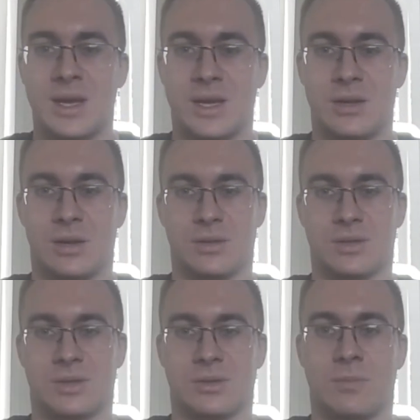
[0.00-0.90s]
in
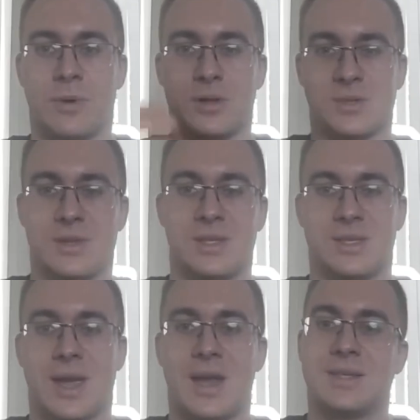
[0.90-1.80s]
order to process
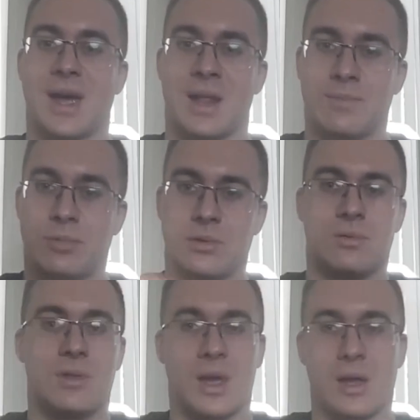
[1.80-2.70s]
this data and put
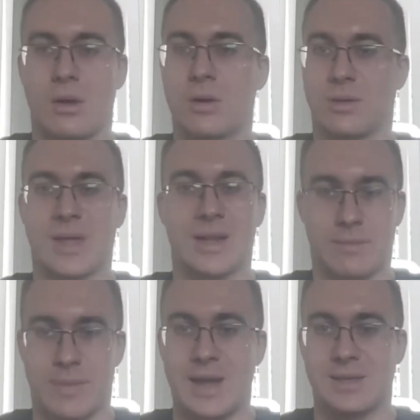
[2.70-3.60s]
it to their local
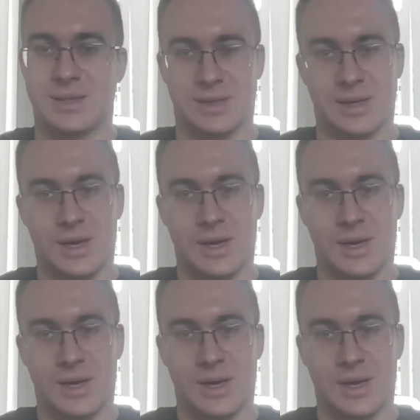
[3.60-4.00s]
databases